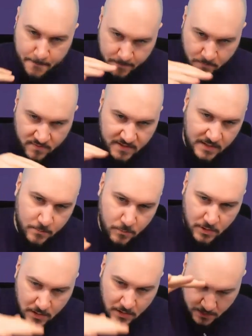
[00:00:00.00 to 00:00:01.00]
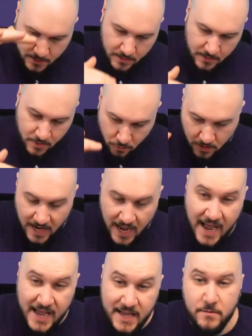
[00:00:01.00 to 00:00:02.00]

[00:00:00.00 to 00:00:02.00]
to set the model in your height